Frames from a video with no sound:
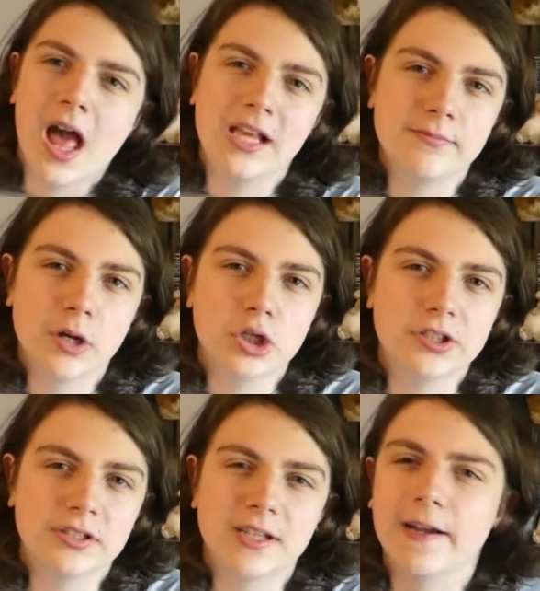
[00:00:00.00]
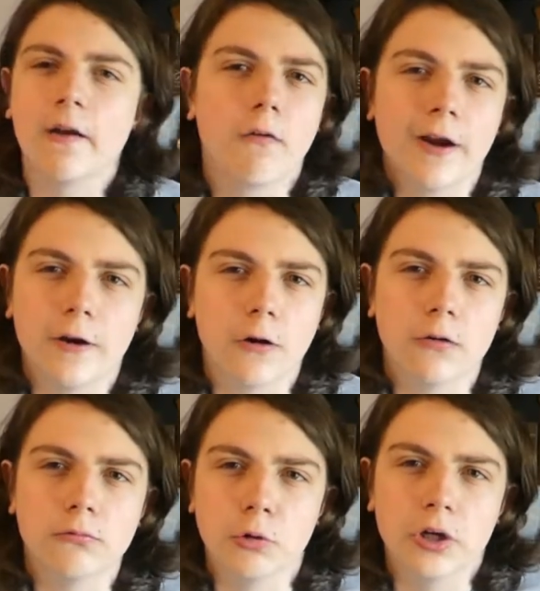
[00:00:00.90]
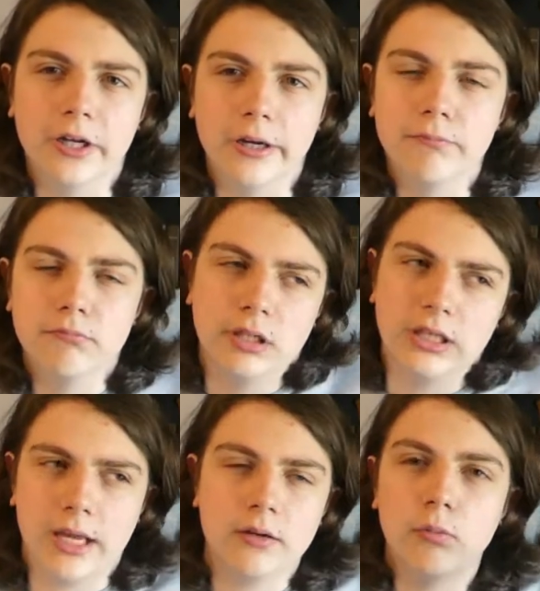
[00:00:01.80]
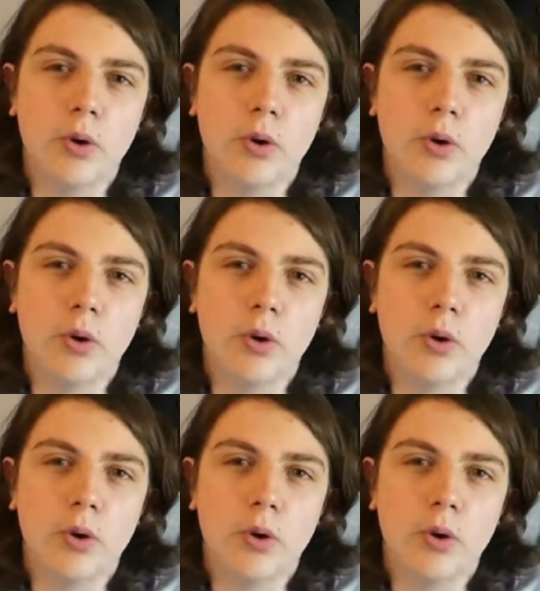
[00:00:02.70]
as much as a second grader would, but, like,